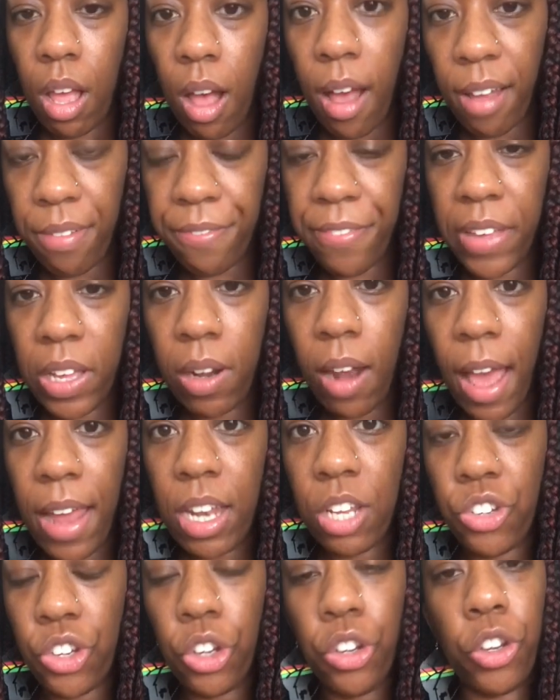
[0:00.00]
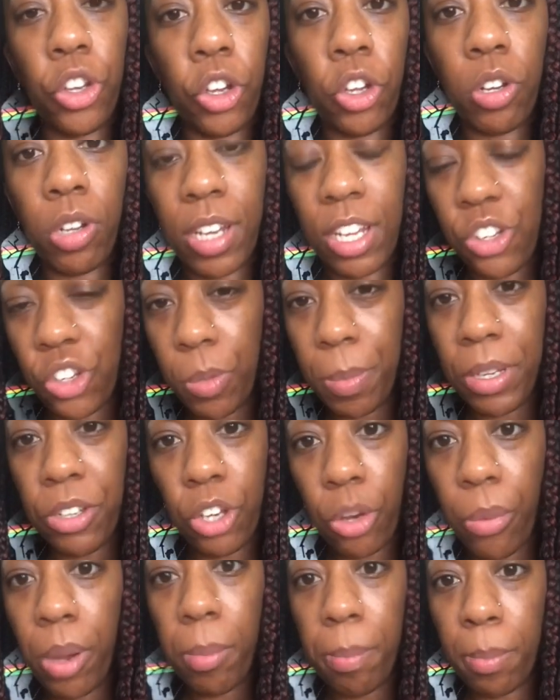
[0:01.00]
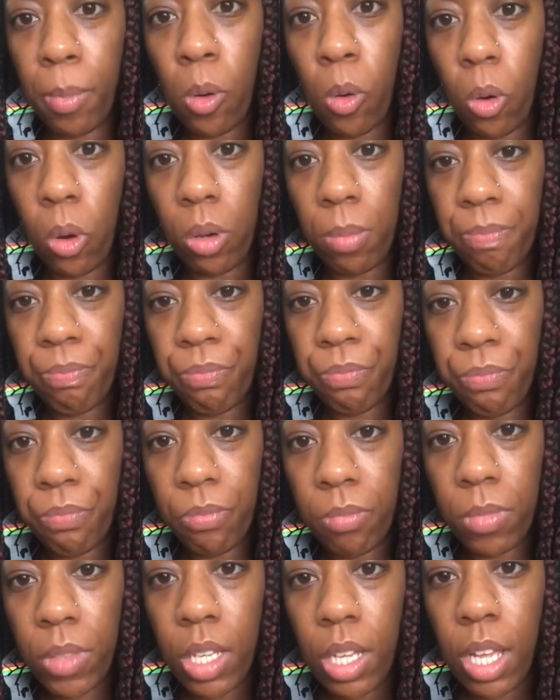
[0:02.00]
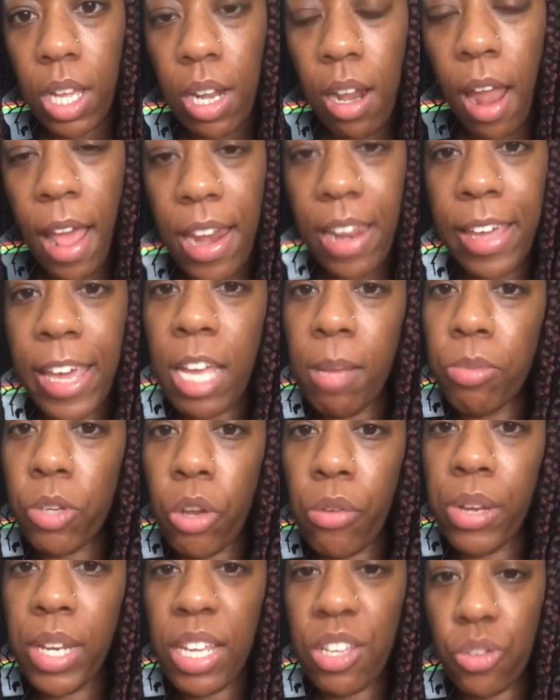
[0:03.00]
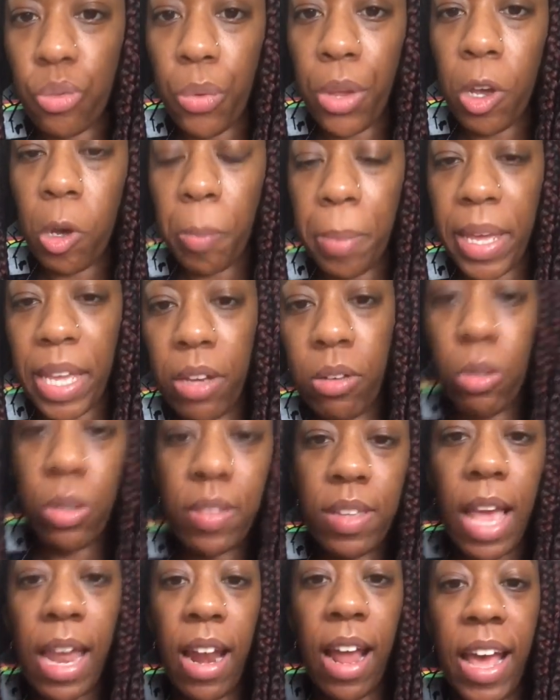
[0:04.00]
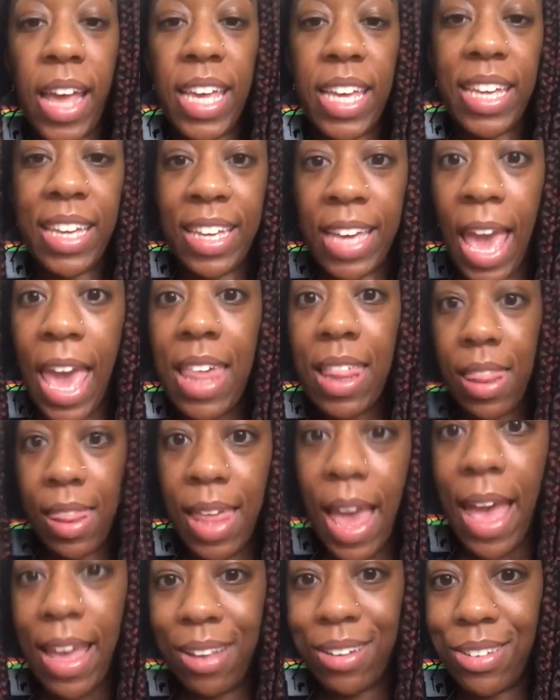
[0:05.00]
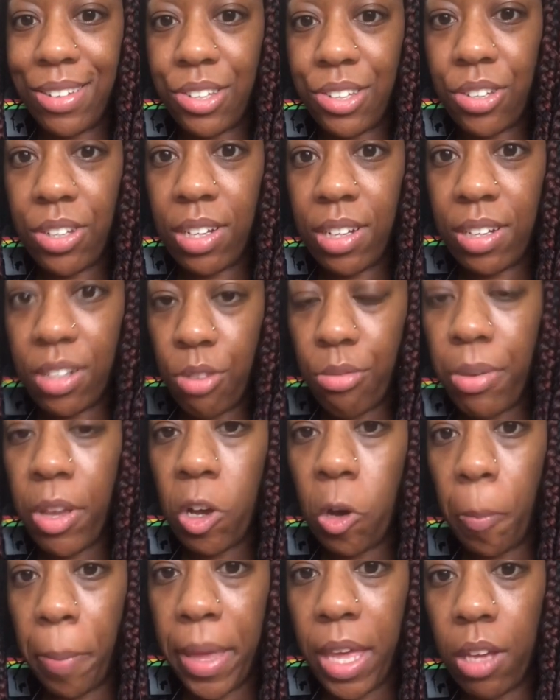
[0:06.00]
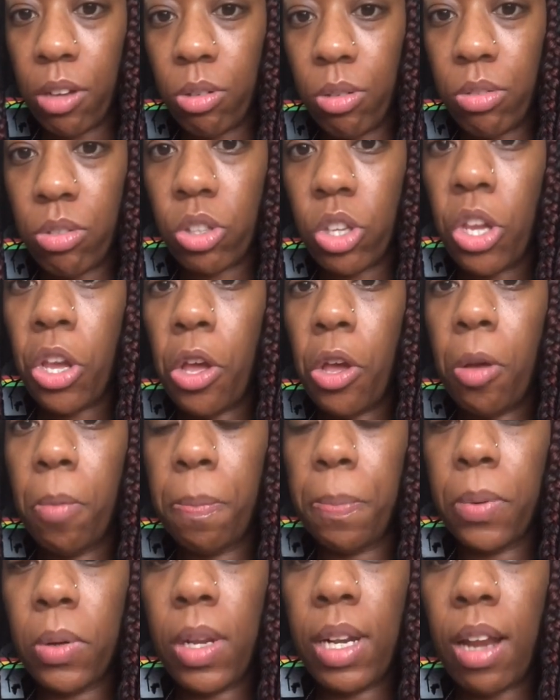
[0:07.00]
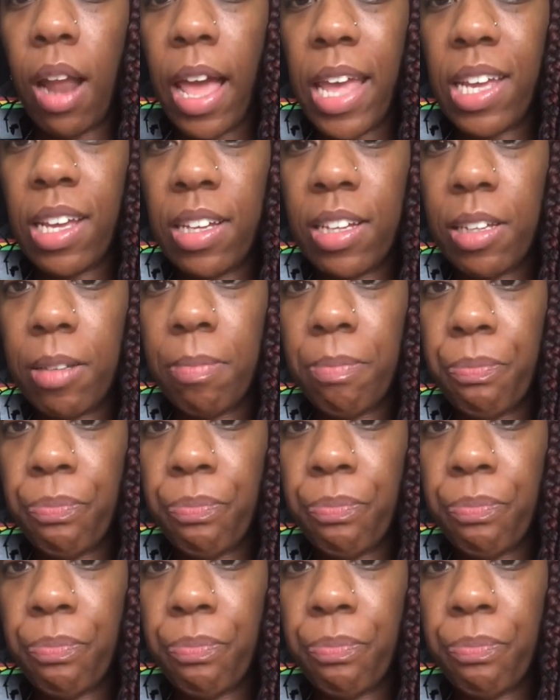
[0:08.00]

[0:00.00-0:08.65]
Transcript: I feel like they should be doing more. Like, they keep doing these real pills, and I get that, the real pills, but like,